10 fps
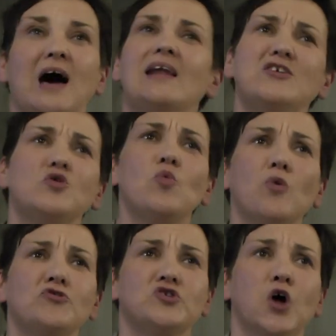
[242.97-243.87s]
And I don't
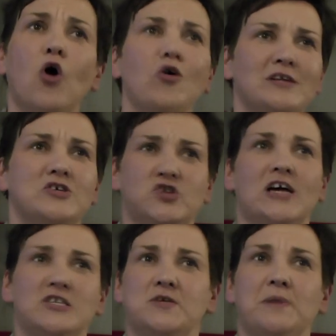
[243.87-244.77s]
want to call it a
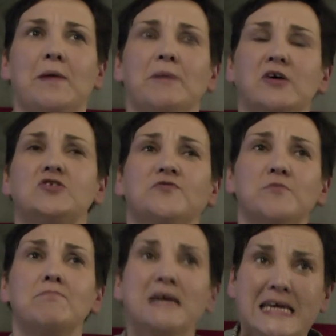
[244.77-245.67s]
trans debate, because for
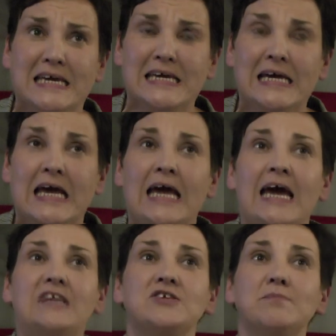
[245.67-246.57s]
me
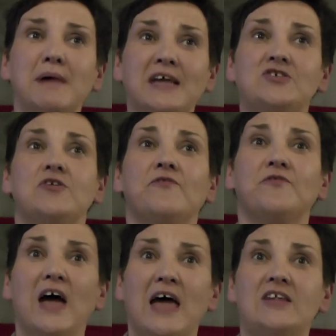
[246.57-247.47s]
it's a matter of
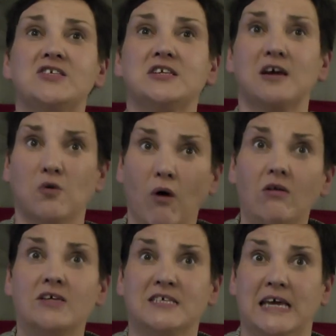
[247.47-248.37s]
fairness and
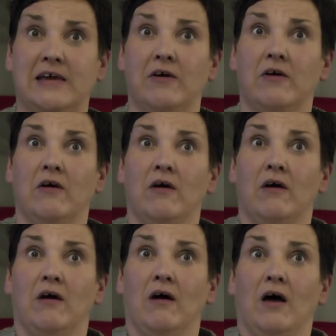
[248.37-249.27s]
equality.
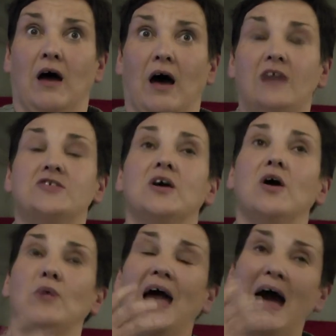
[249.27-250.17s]

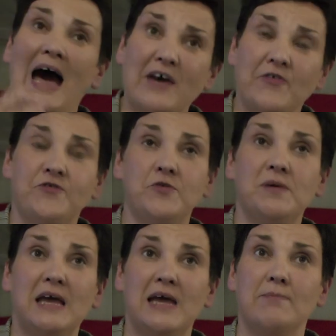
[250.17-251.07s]
And we have to
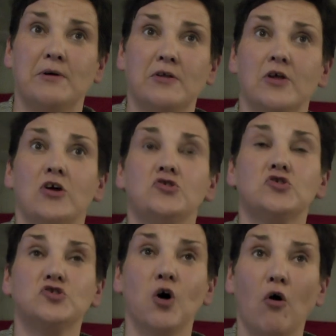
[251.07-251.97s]
be able to
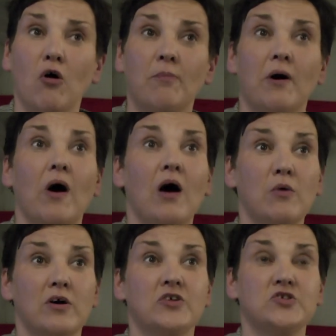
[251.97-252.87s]
talk about
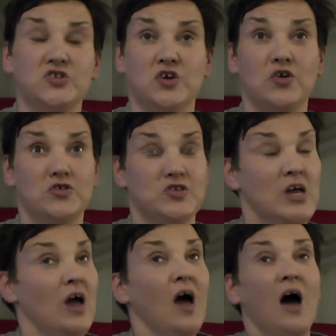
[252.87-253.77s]
our concerns.
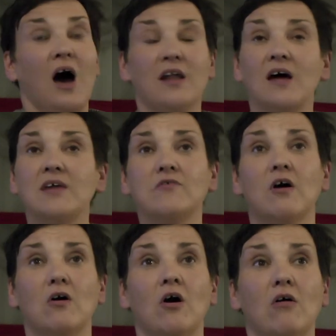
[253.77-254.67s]
And I've
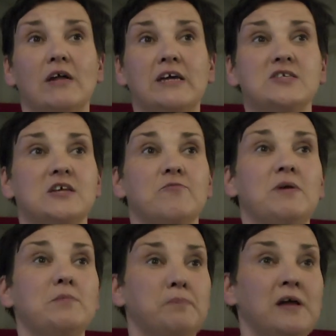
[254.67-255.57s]
got colleagues that have
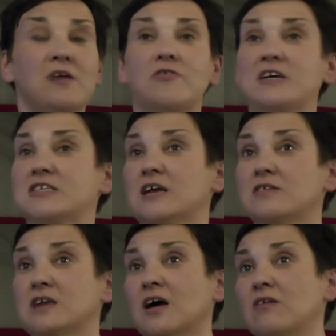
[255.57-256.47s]
been pilloried,
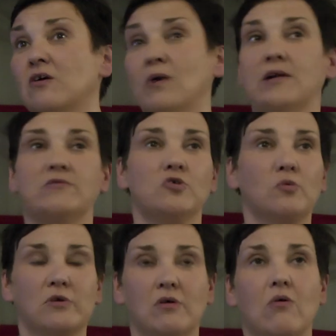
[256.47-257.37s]
and I know, and I
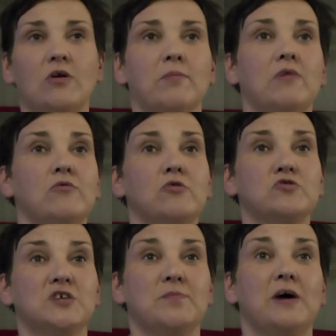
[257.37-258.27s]
don't want to go on about
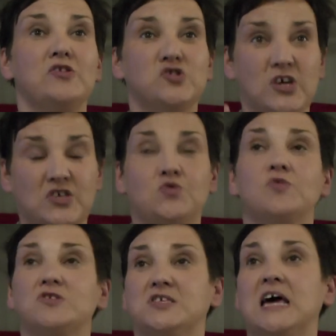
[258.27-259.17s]
Rosie, but I just
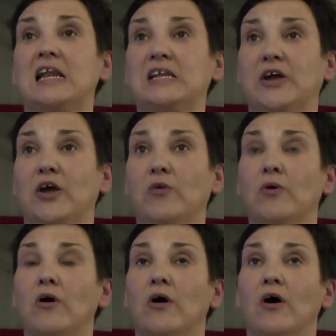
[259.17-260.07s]
want to tell
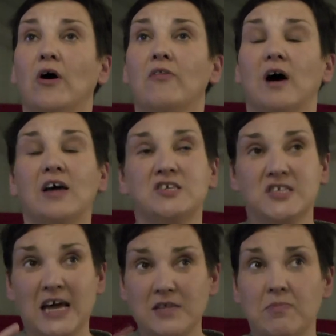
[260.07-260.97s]
you that I
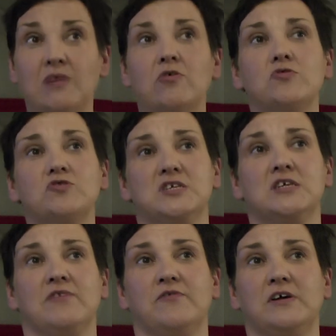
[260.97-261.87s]
stand by Rosie
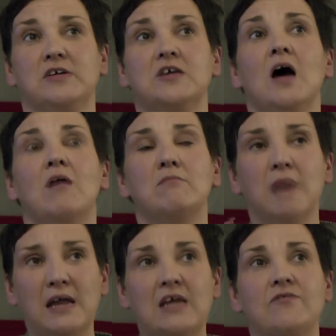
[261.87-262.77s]
Duffield.
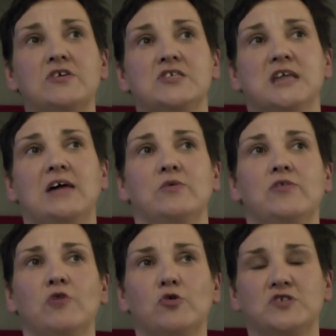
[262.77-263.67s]
Many of us stand
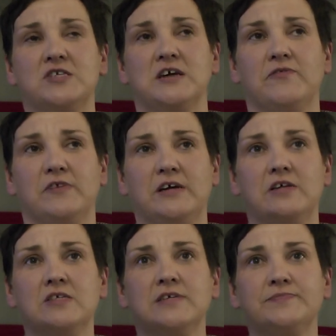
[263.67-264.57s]
with Rosie
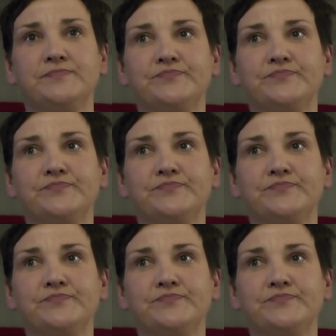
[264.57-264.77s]
Duffield.